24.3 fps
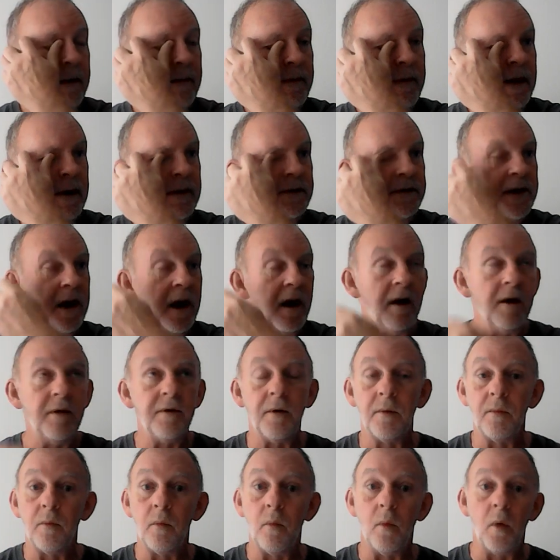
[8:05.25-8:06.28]
there's
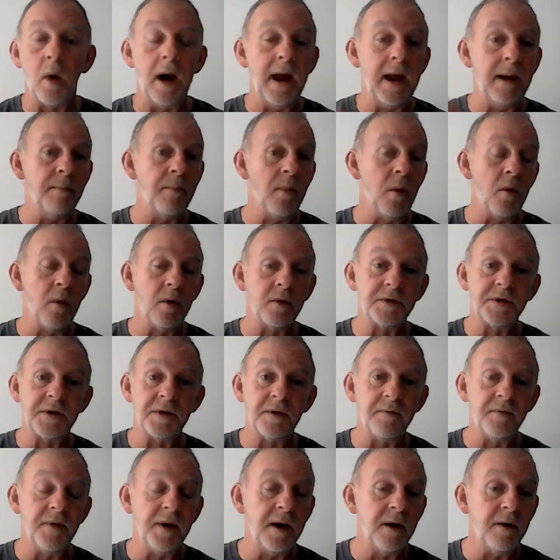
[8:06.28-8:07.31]
other way more
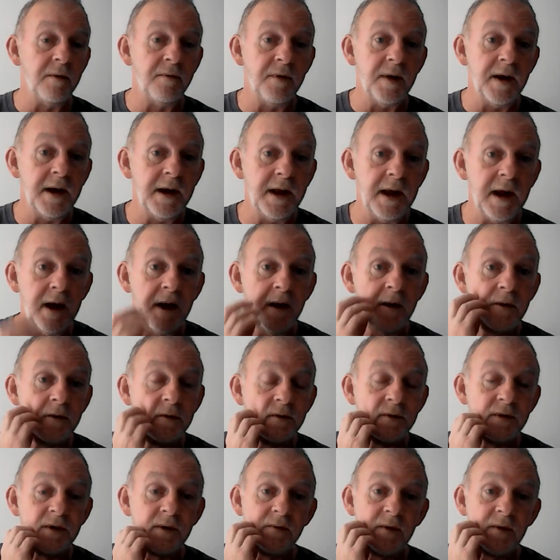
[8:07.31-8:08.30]
severe videos.